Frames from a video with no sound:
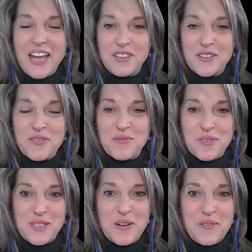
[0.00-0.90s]
to learn
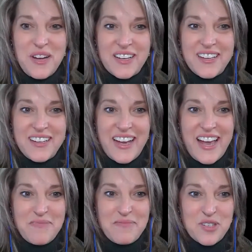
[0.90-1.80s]
really quick. It
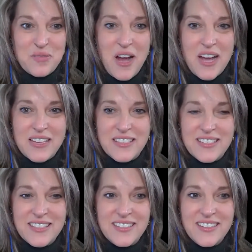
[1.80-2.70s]
happened
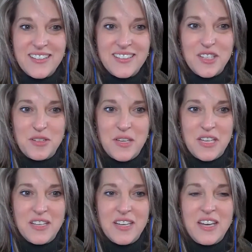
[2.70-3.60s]
twice to
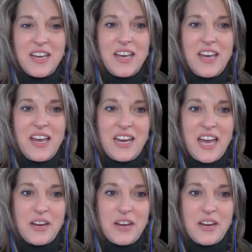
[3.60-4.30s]
me. And I had